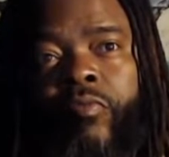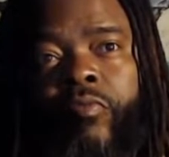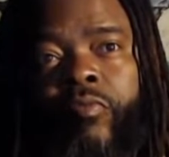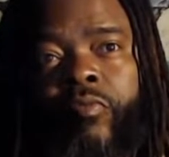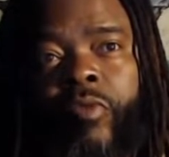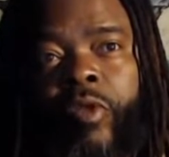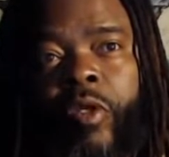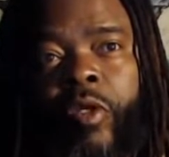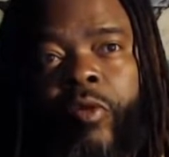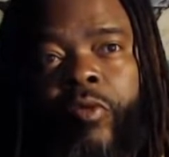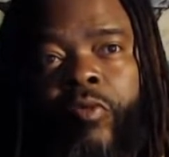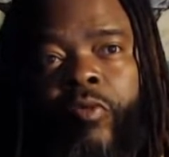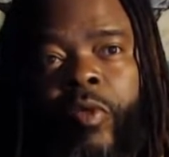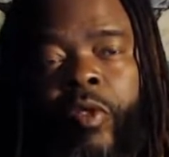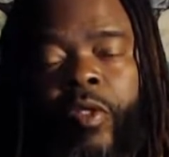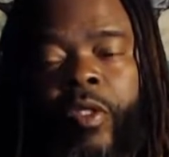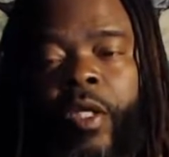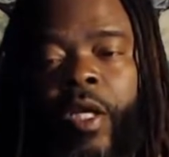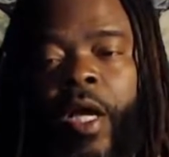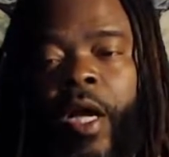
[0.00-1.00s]
You know, we'll
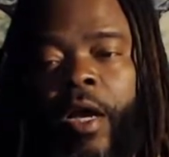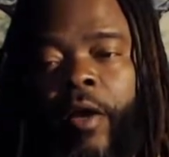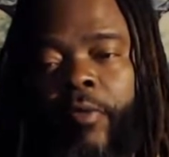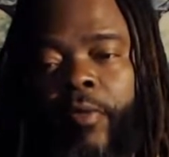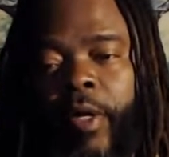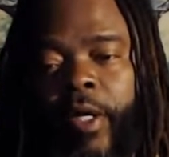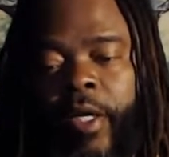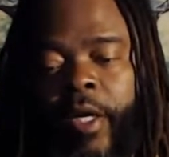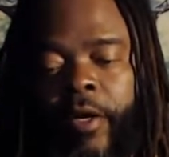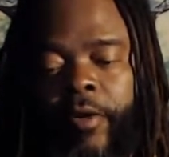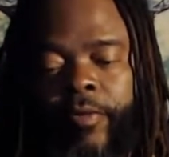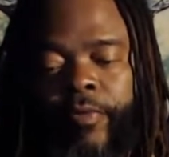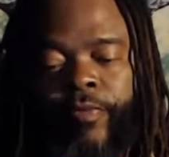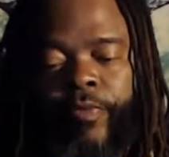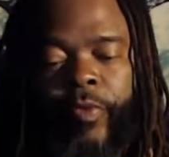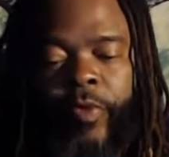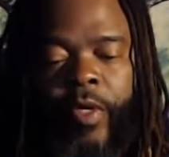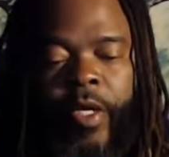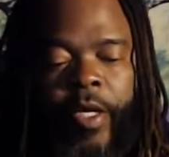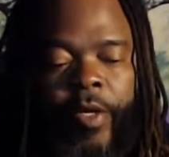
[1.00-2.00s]
see how it work out.
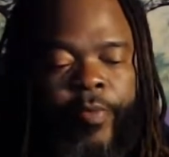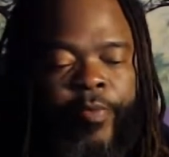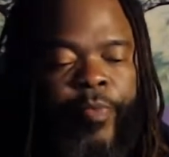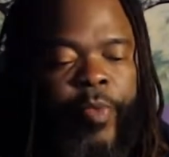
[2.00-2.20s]
Okay.